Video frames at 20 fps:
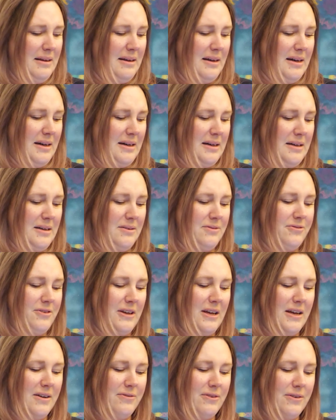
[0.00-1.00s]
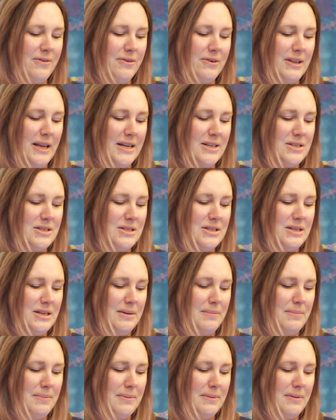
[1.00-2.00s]
For every
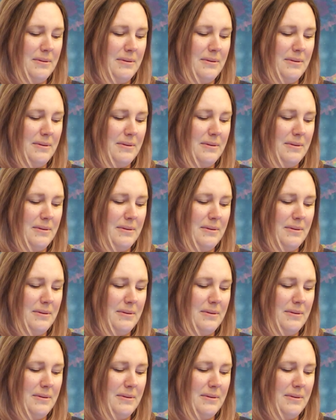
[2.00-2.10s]
relationship,